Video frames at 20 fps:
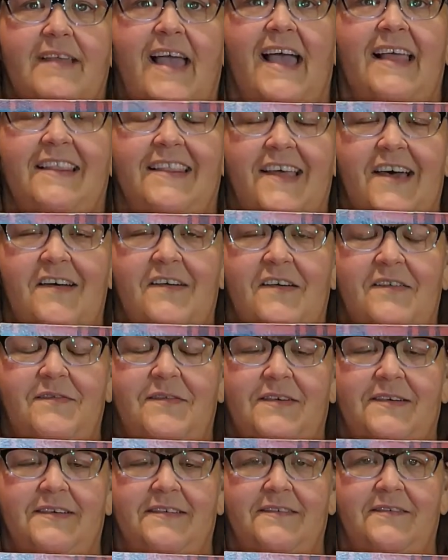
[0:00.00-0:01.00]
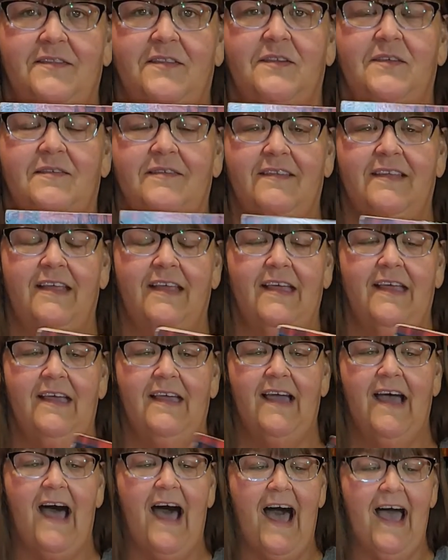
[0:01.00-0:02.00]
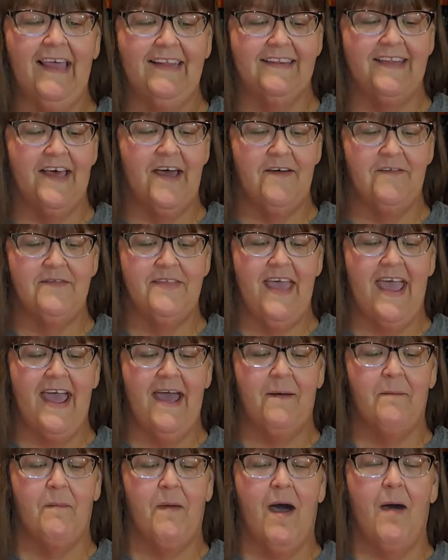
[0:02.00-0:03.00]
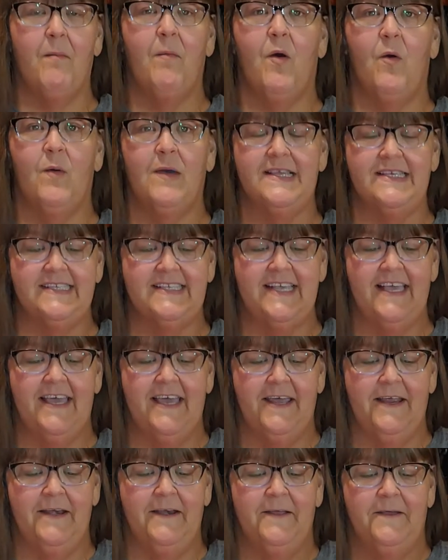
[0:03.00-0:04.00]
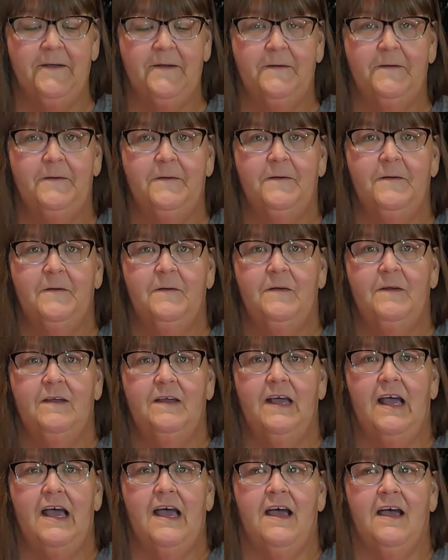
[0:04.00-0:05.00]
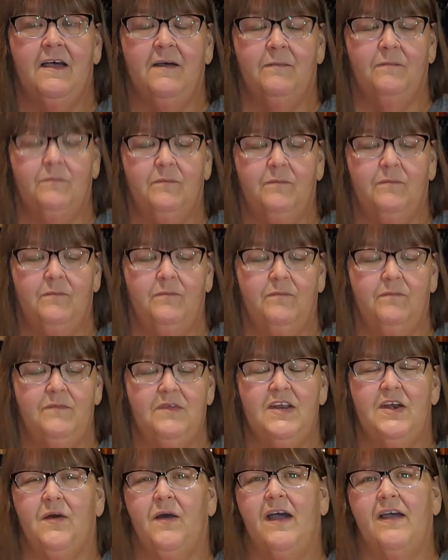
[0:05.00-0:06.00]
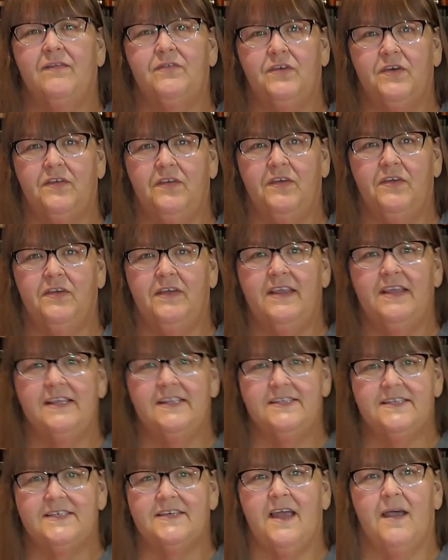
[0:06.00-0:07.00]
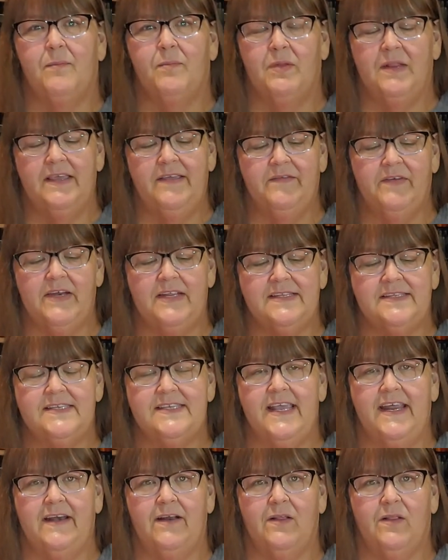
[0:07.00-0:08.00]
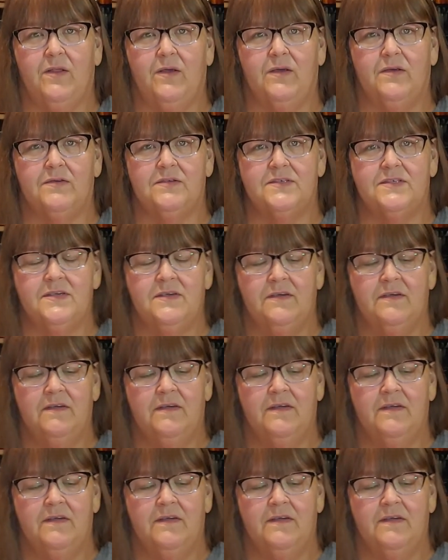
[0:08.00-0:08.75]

I love that. Mom always said, you know, after your kids stop believing in Santa Claus,